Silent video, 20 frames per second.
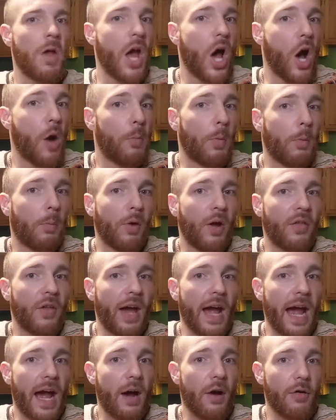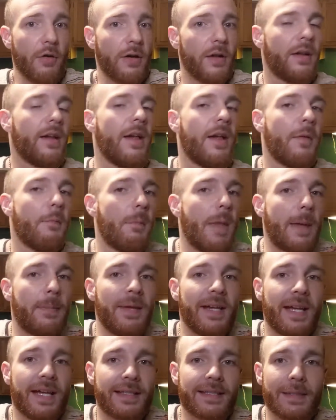help a brother out,
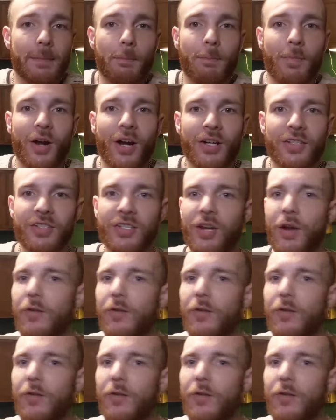Maybe get some merch.